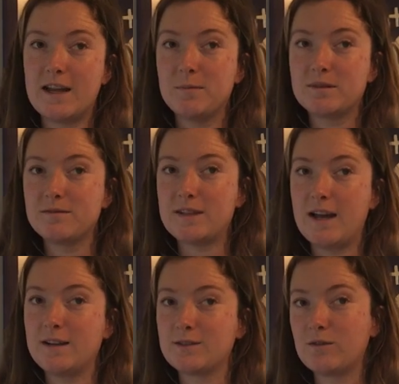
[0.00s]
types of
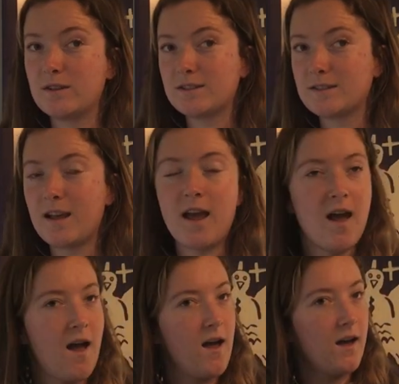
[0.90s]
dinosaurs.
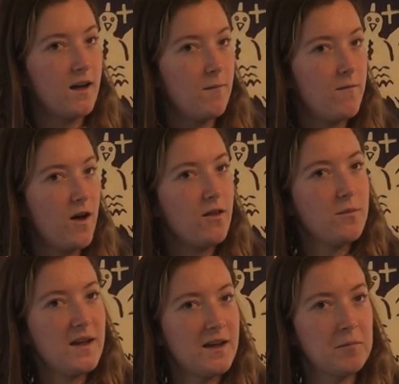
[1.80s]
Come follow
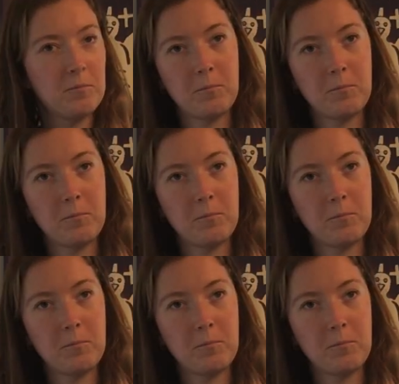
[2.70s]
me.